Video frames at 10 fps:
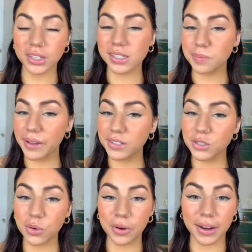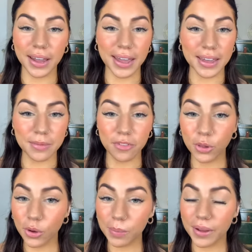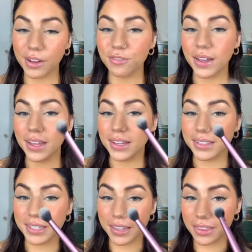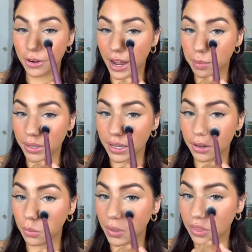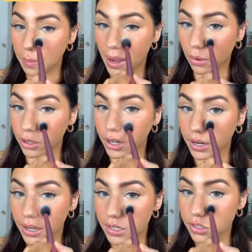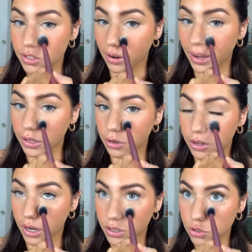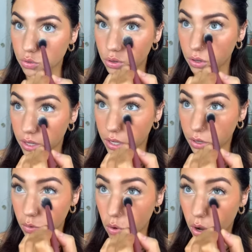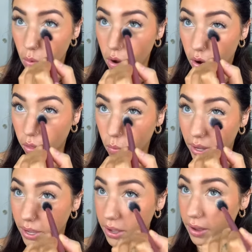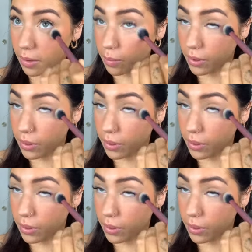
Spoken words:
sponge, or a velour puff, take your applicator with the powder, start at your nostril and go all the way up.